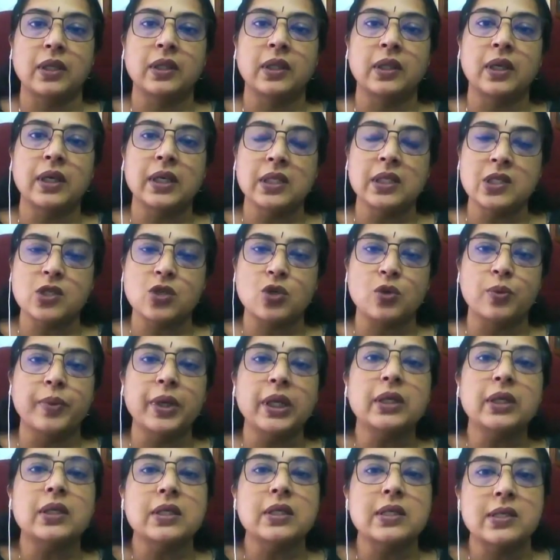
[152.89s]
The
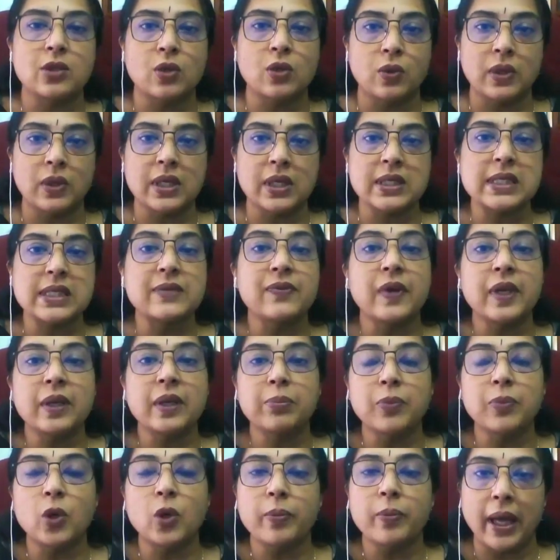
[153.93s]
instrument is known as
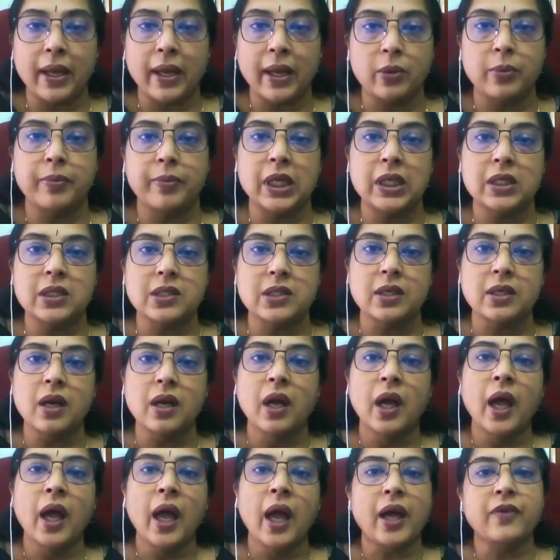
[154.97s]
sphygmomanometer,
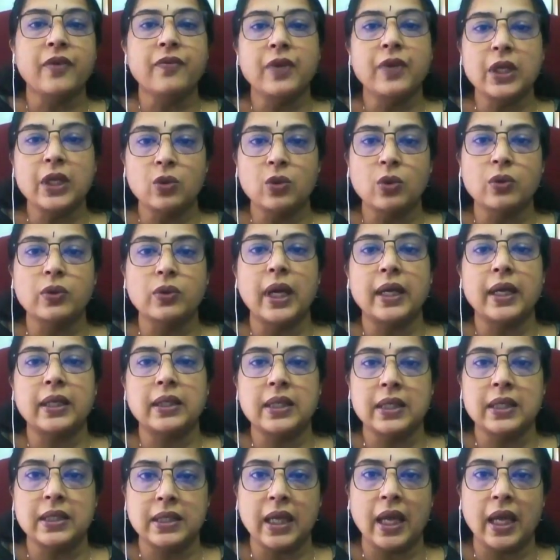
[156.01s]
and we know
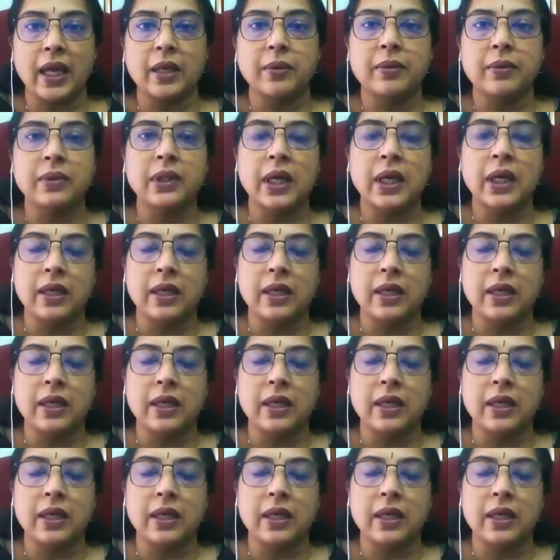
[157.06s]
that it can.